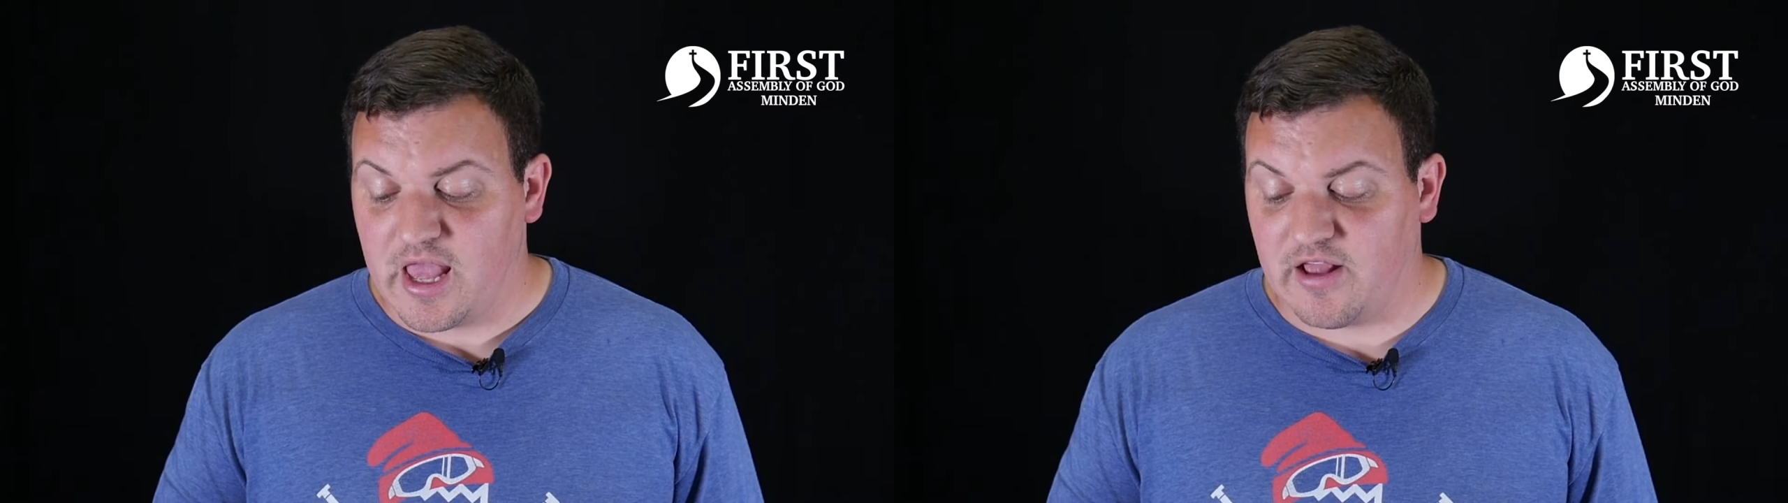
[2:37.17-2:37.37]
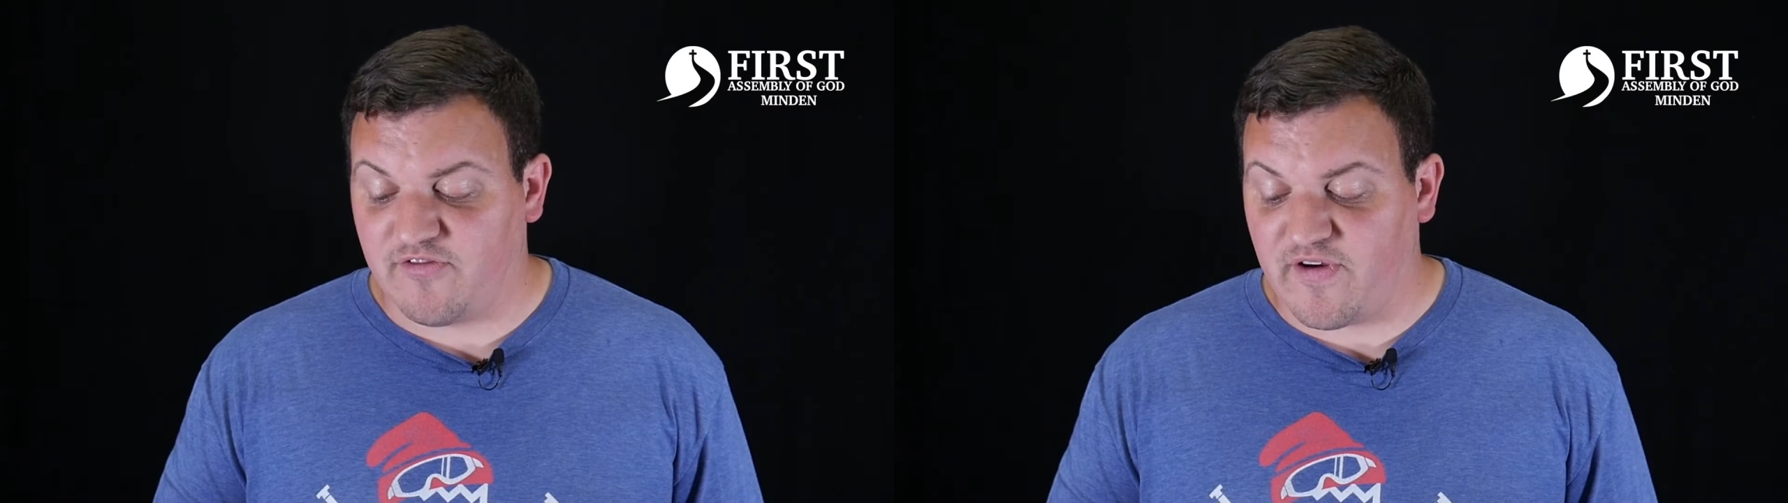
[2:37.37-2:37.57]

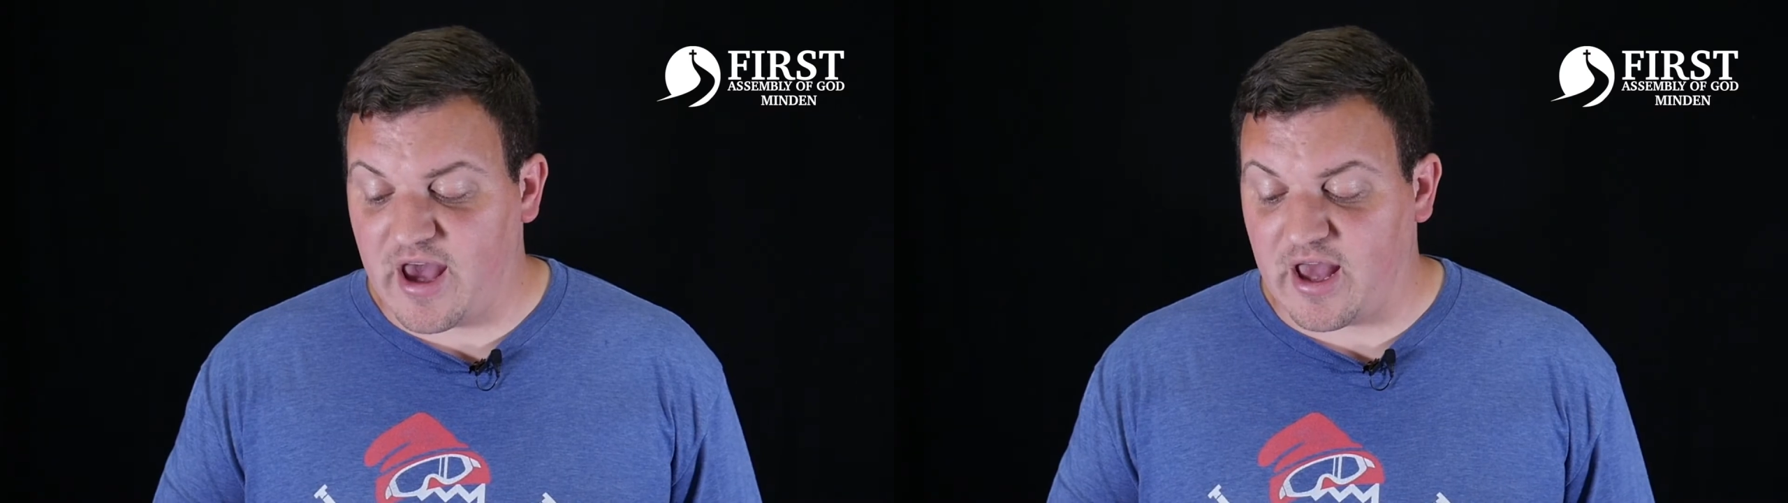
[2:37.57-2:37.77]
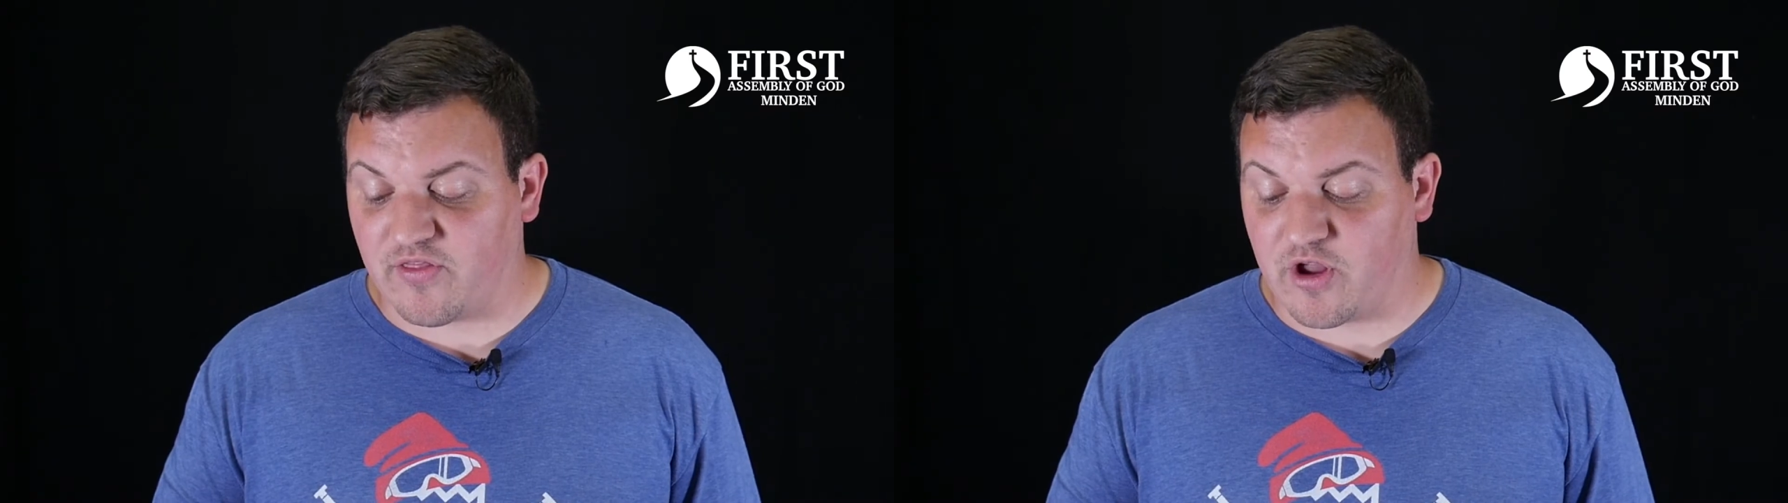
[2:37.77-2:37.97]
In
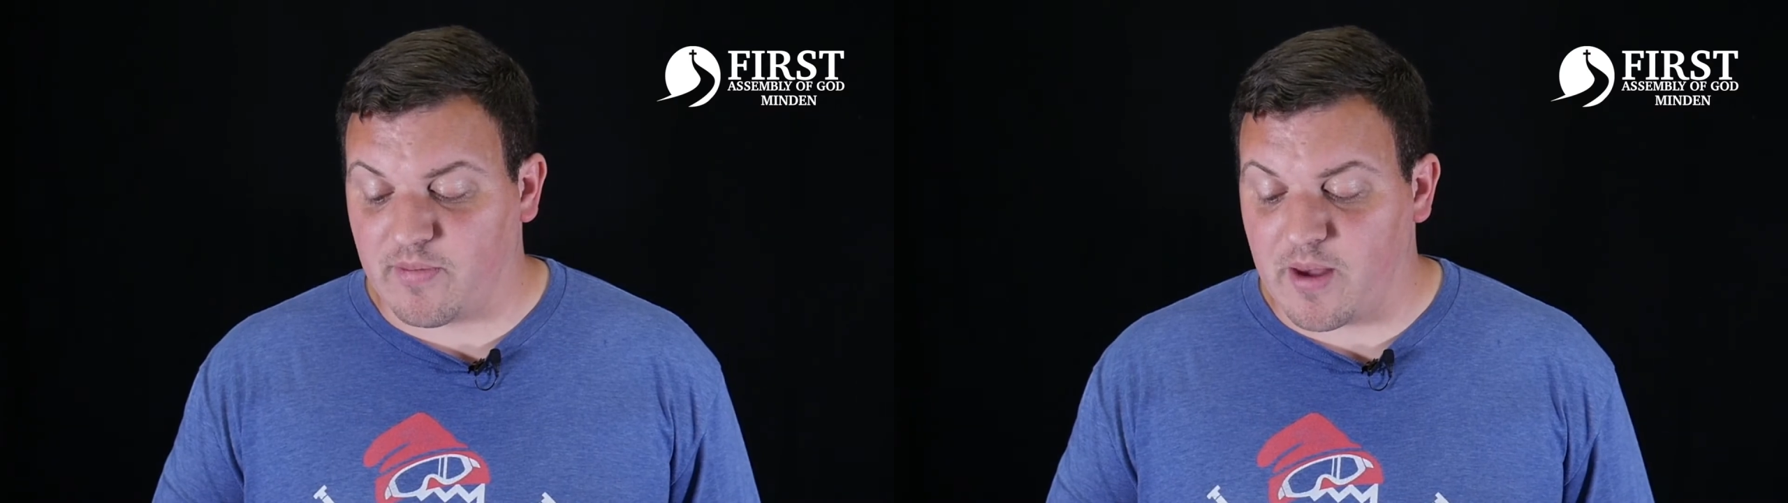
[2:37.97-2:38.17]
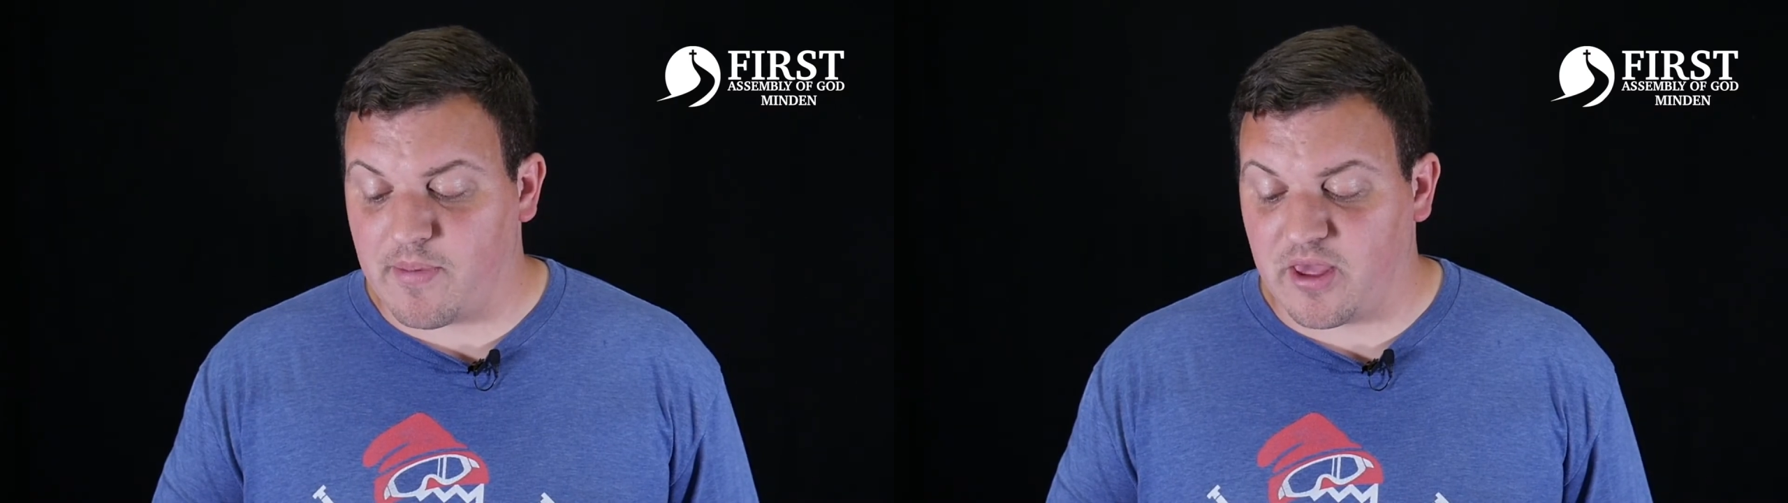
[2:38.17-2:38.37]
fact, there
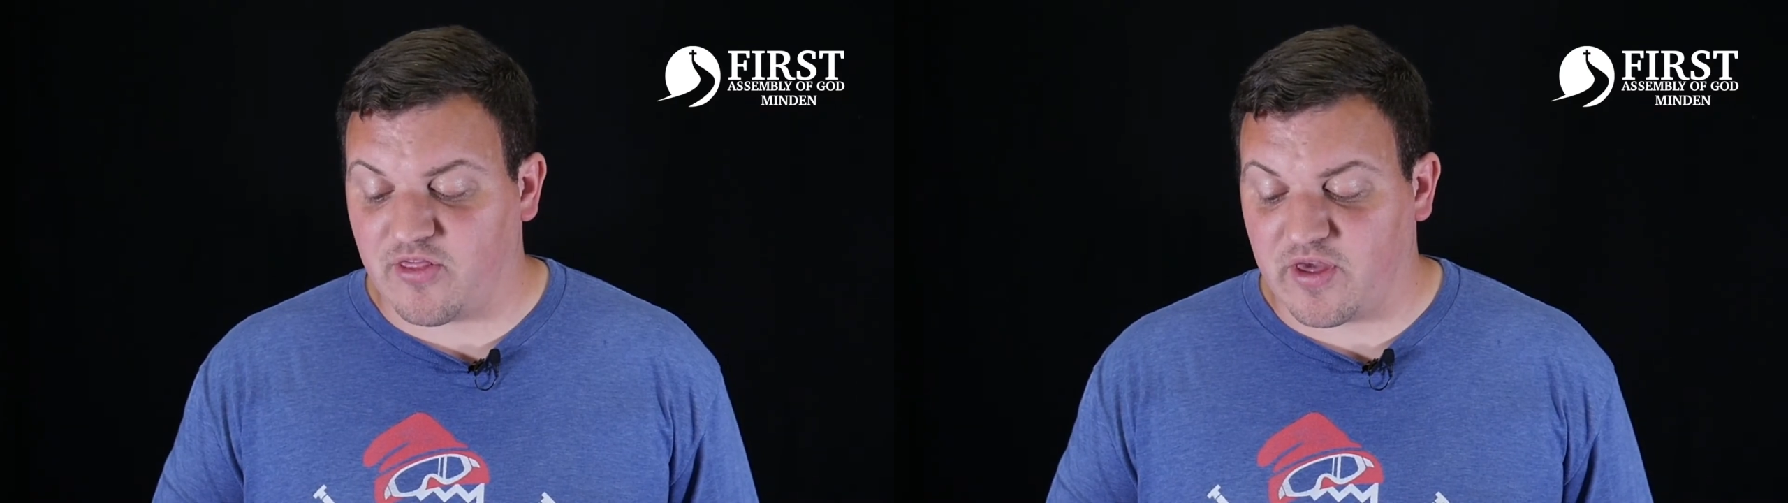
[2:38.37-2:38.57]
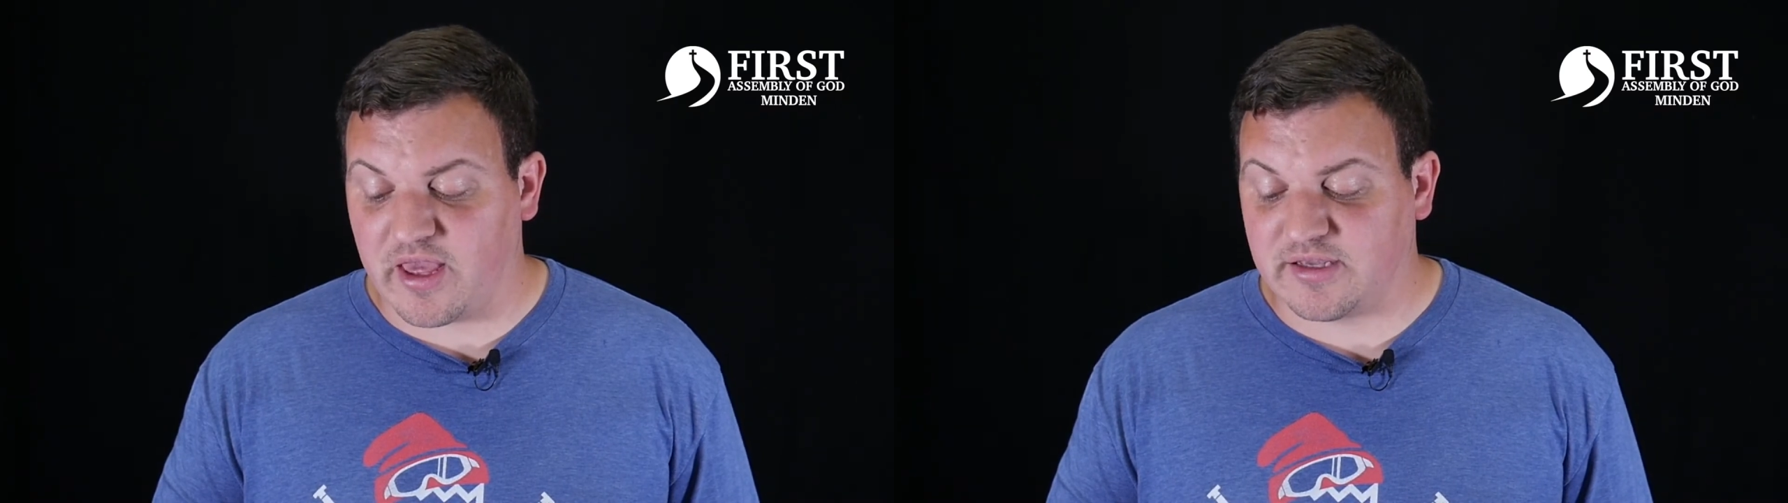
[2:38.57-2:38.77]
may be
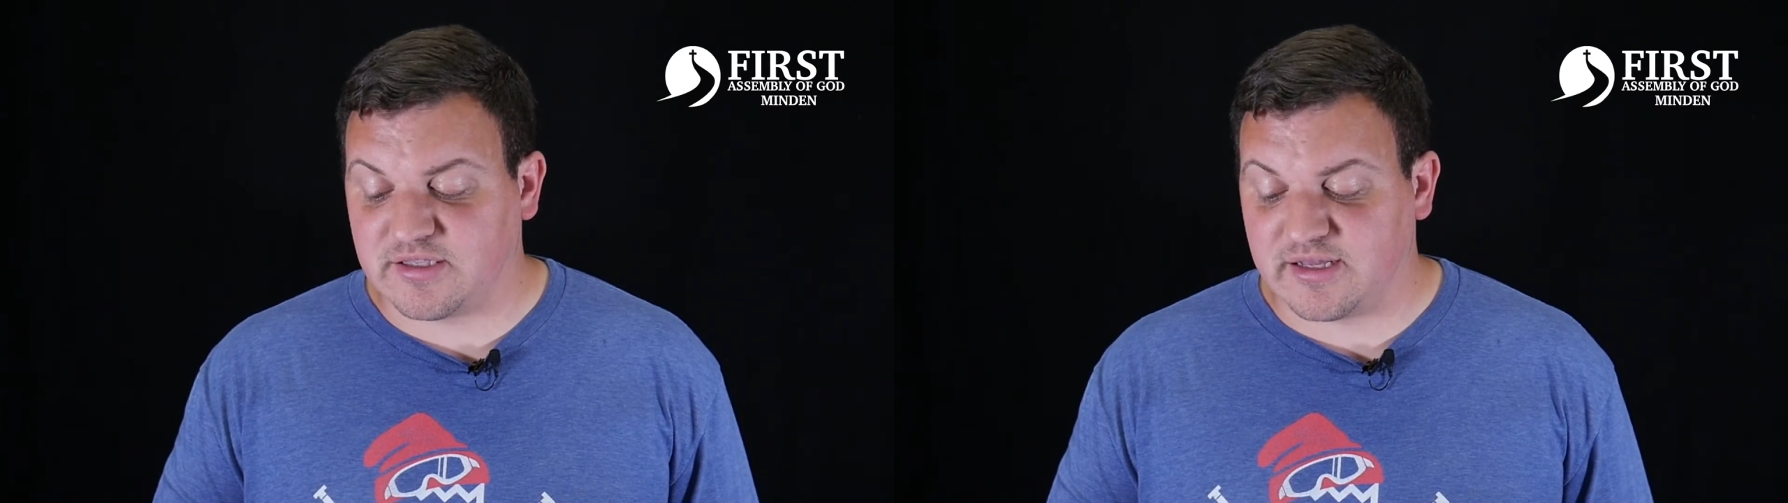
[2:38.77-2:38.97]
things